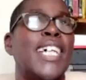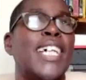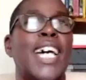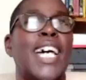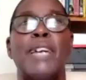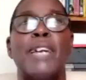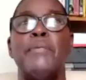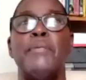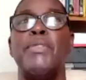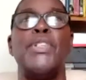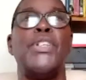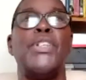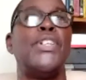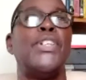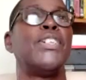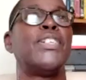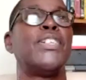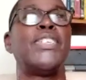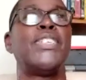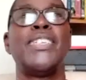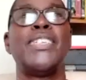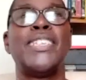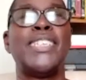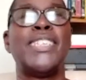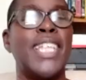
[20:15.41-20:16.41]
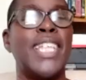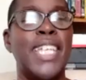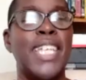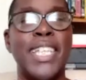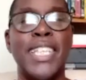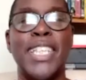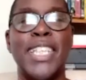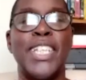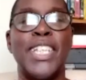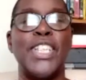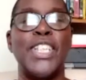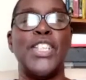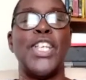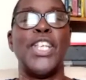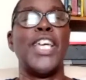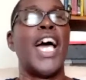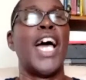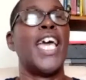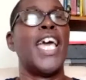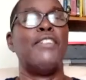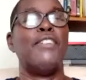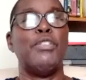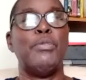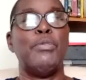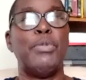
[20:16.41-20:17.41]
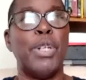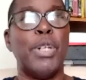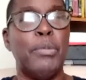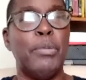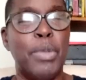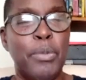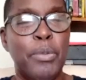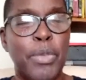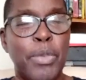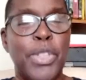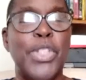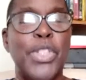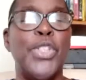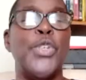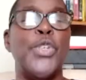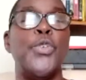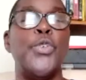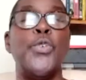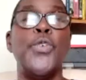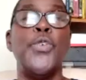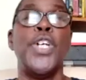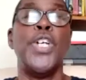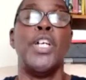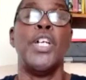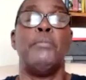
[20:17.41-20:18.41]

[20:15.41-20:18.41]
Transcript: I'm not saying that I have a problem with you,